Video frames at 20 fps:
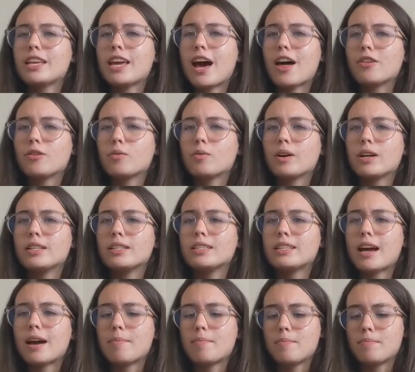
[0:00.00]
the other
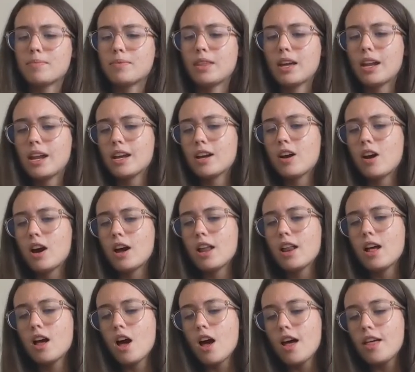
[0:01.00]
ones that I
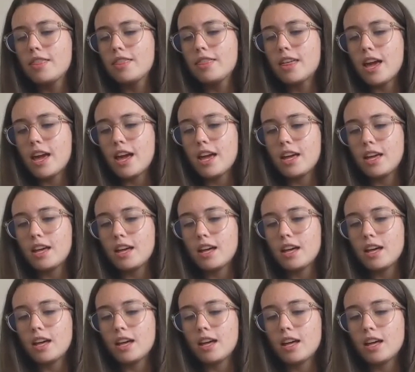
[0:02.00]
got. They